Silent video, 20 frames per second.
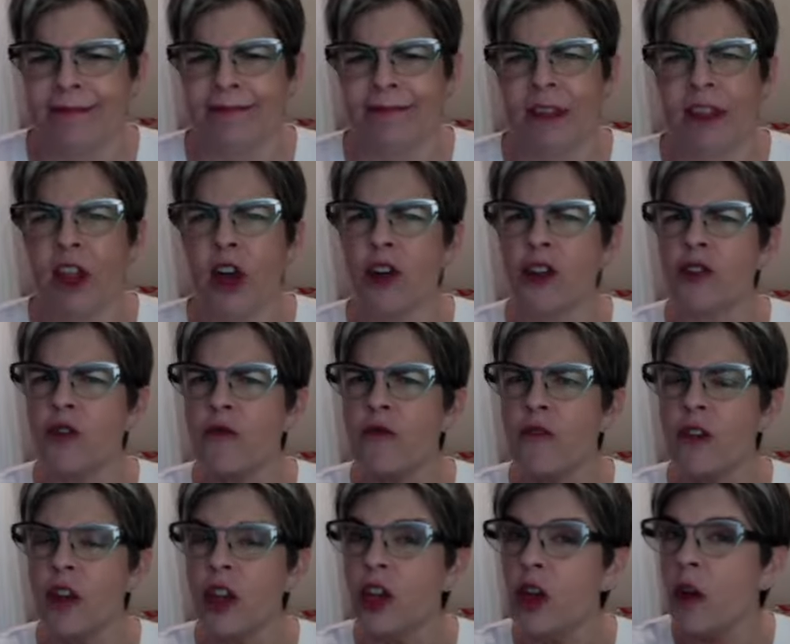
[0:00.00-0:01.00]

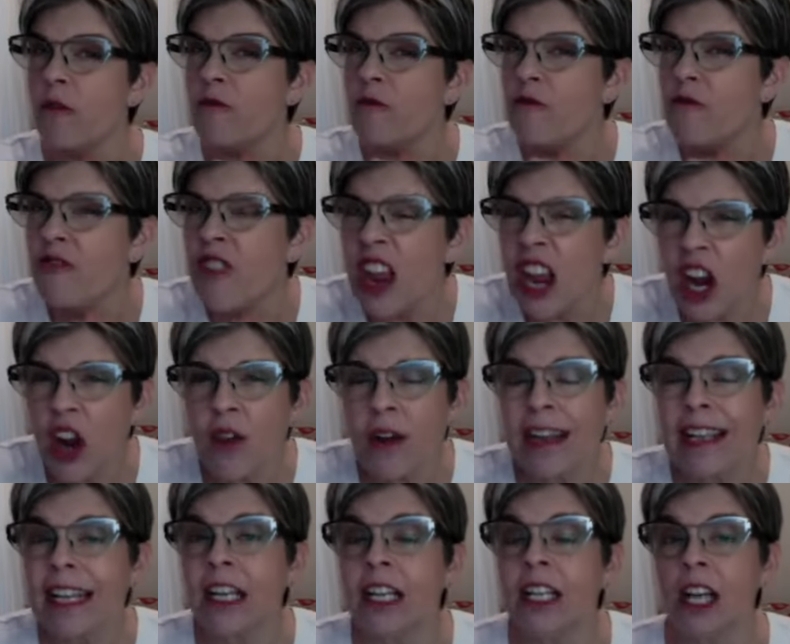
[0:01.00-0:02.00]
You have very
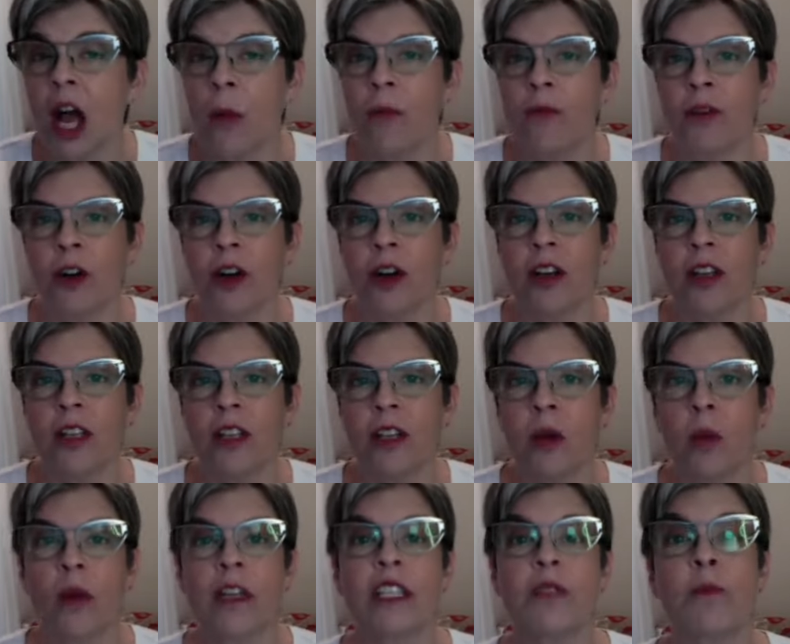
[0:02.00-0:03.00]
little comfort
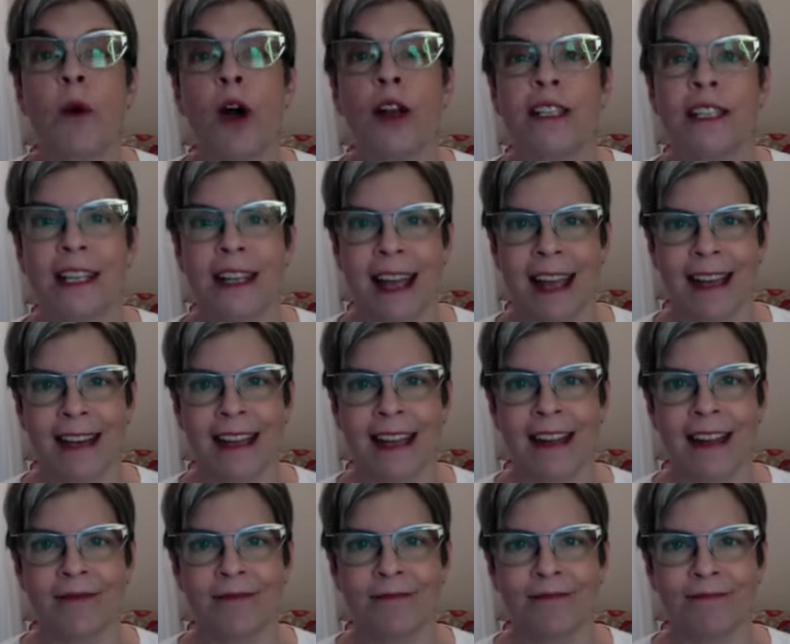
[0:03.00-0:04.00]
with spontaneity.
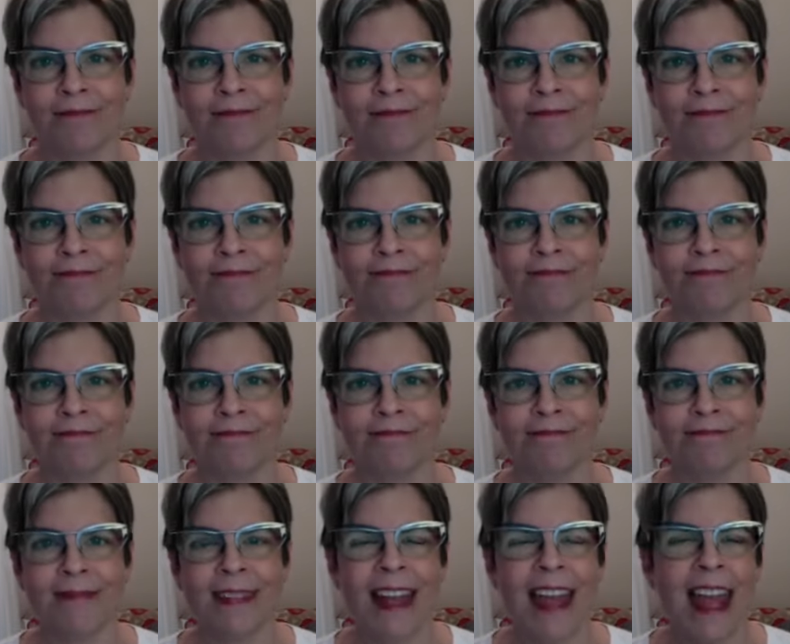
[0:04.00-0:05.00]

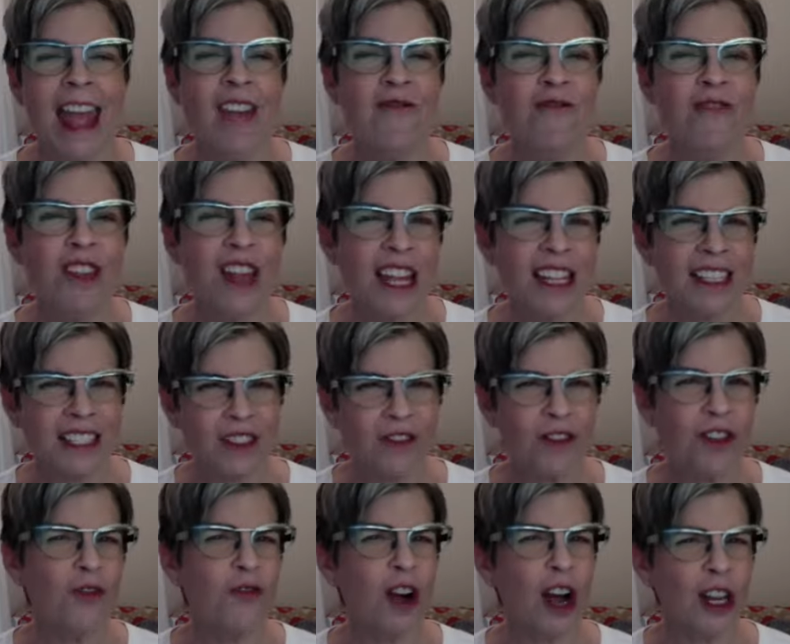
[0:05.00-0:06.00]
If
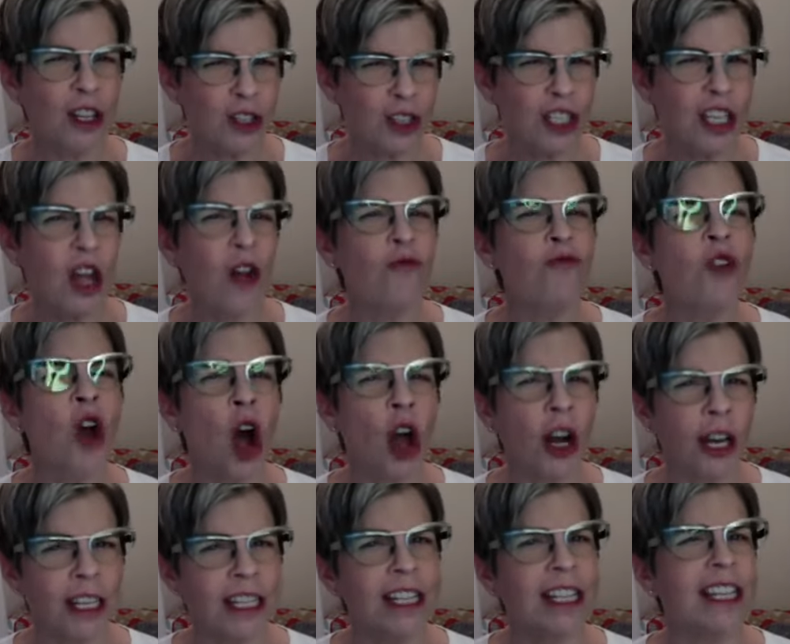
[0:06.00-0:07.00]
you find yourself
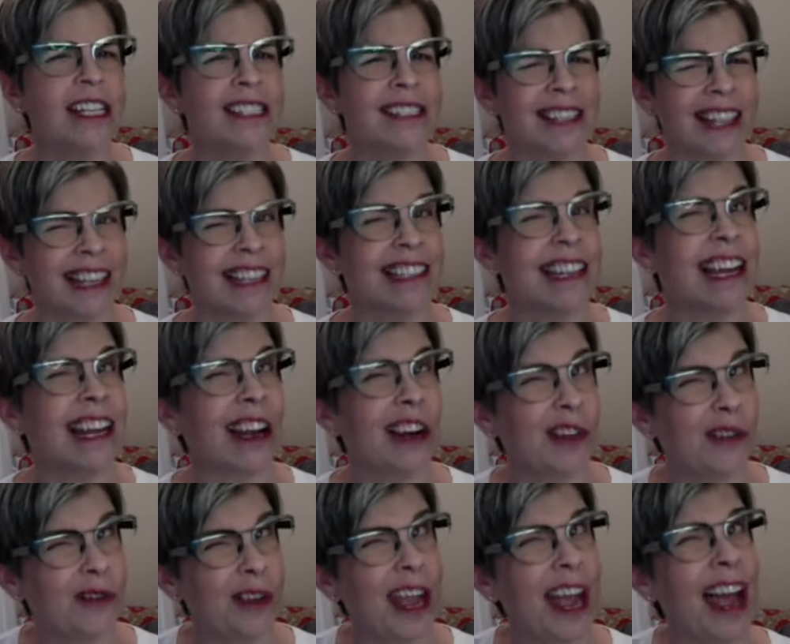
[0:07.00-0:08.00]
nodding to these things like,
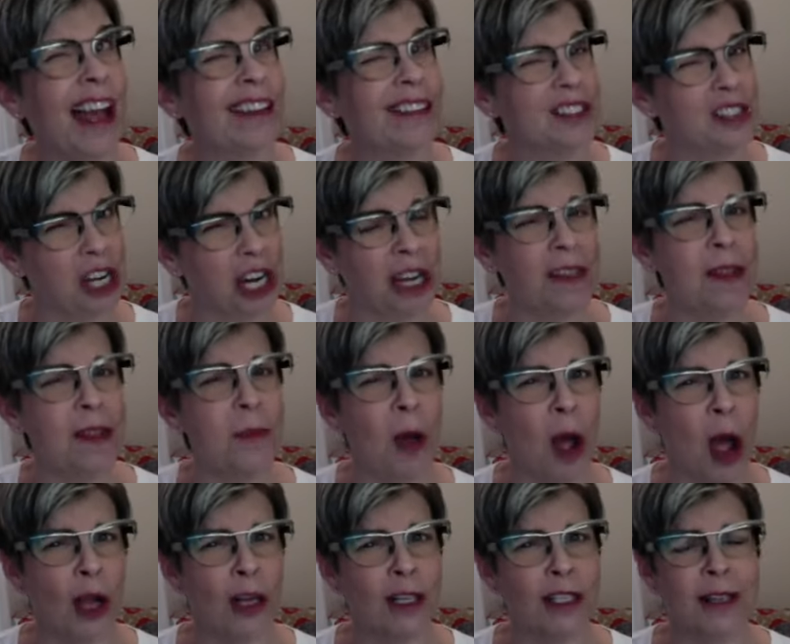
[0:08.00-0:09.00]
oh yeah, check in the
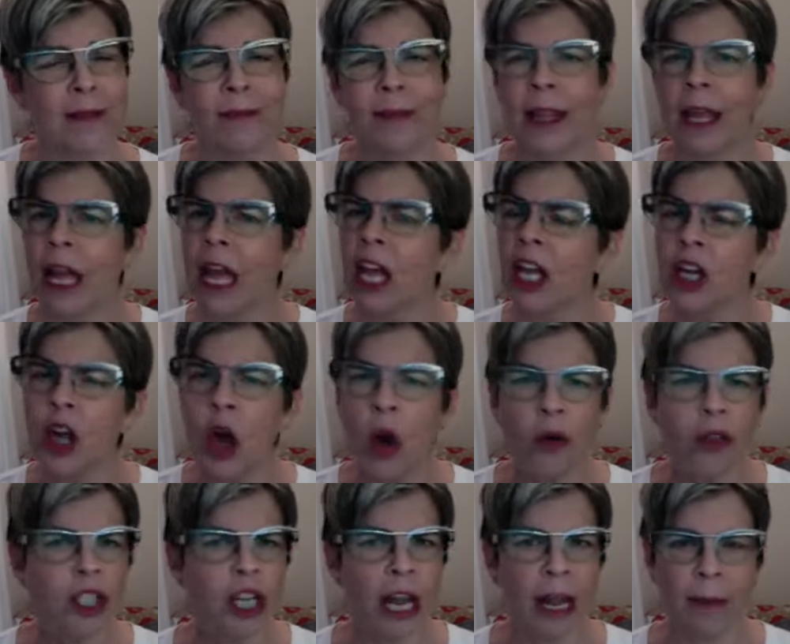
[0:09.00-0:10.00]
box, no
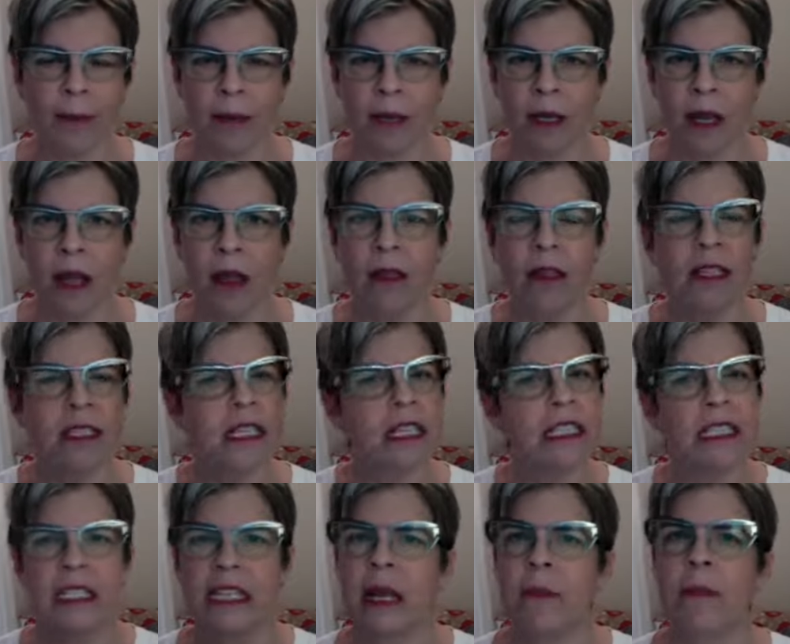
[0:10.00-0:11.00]
shame. This
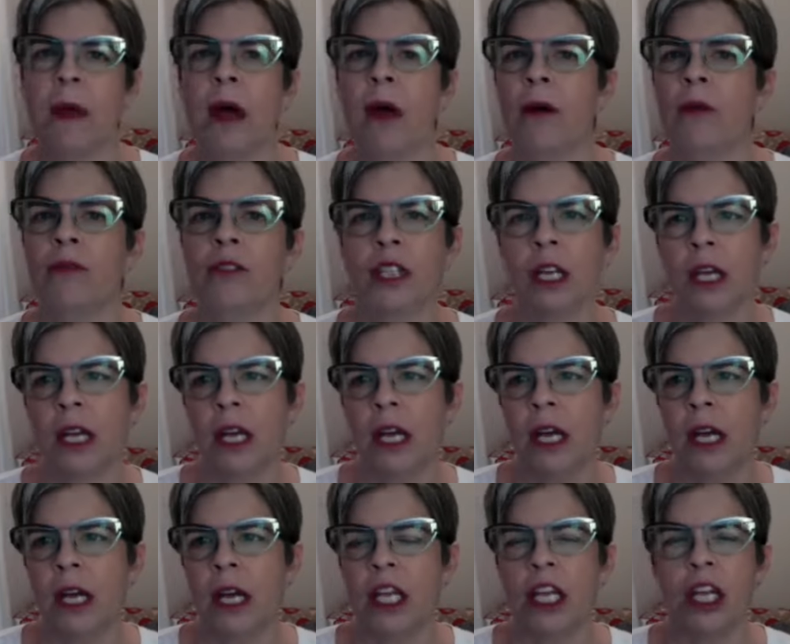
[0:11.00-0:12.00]
isn't about,
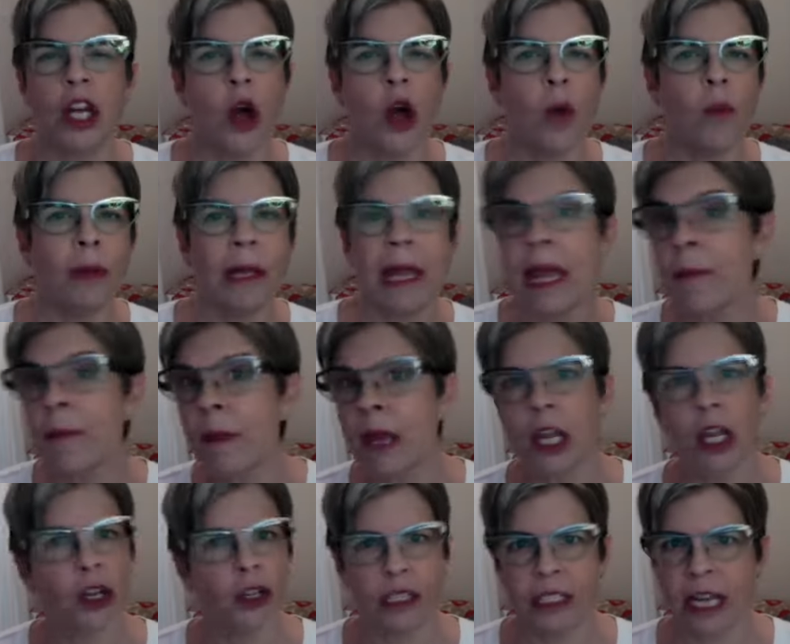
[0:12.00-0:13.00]
blaming
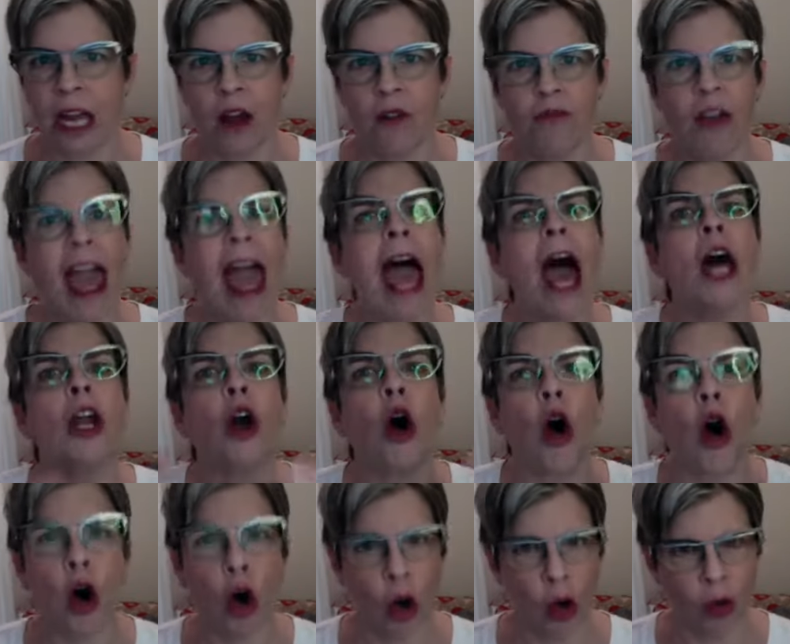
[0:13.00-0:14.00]
yourself at
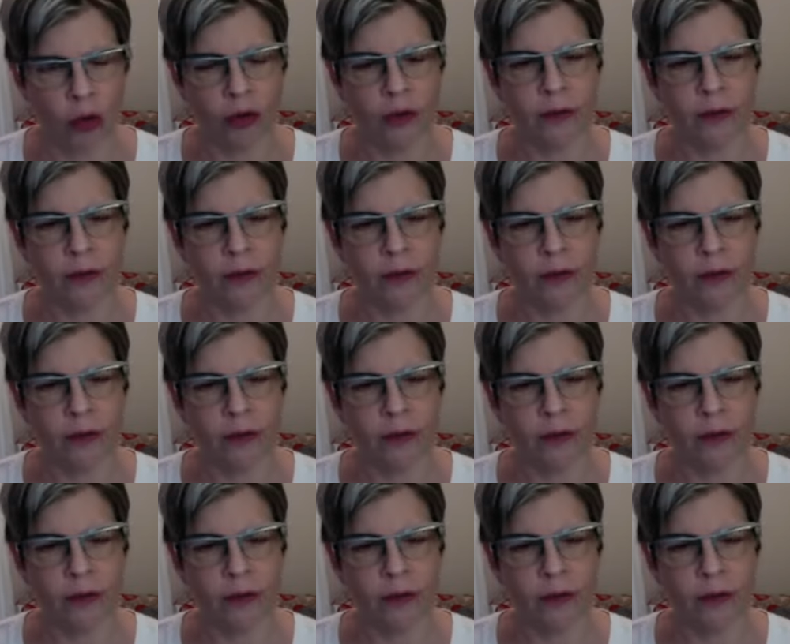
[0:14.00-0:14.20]
all.